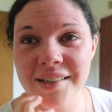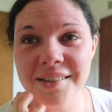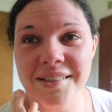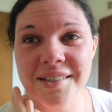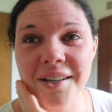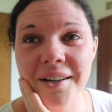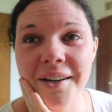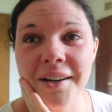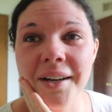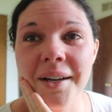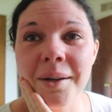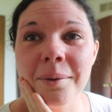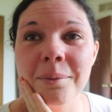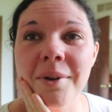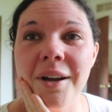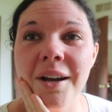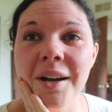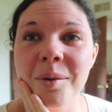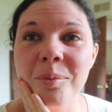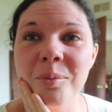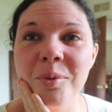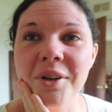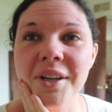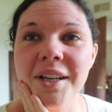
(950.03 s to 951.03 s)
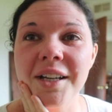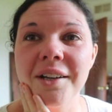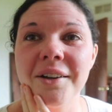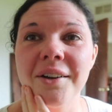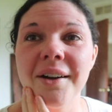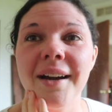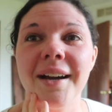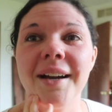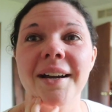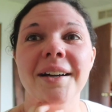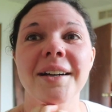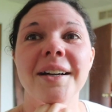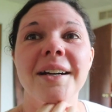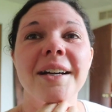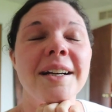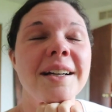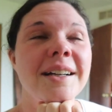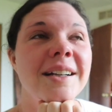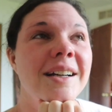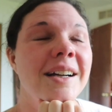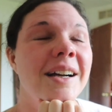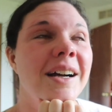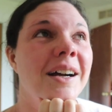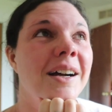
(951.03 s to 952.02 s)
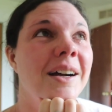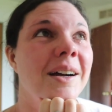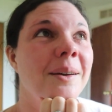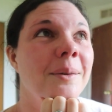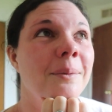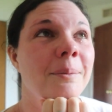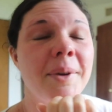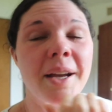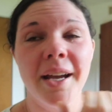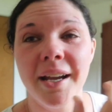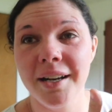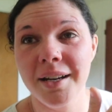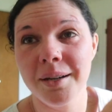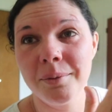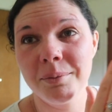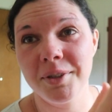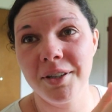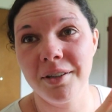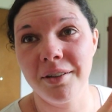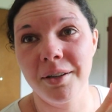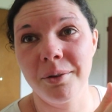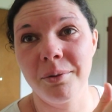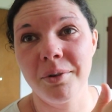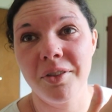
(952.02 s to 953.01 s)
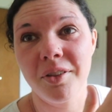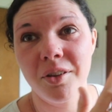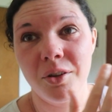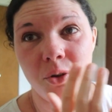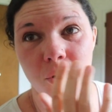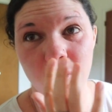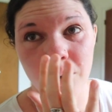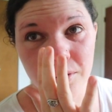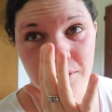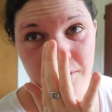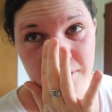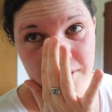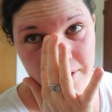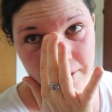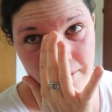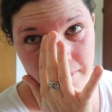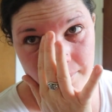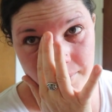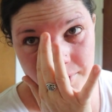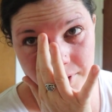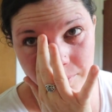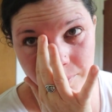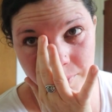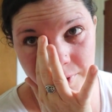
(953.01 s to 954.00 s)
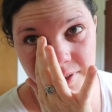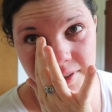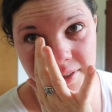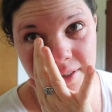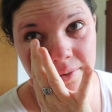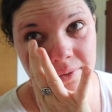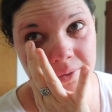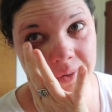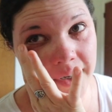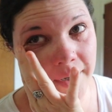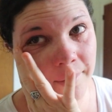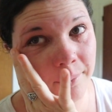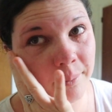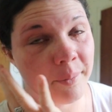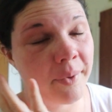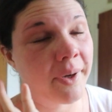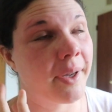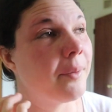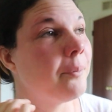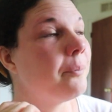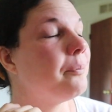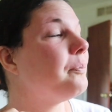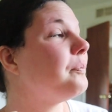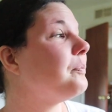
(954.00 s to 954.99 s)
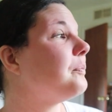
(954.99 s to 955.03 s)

Sorry, I'm not a pretty crier, and I'm dealing with a cold, so I'm super stuffed up, but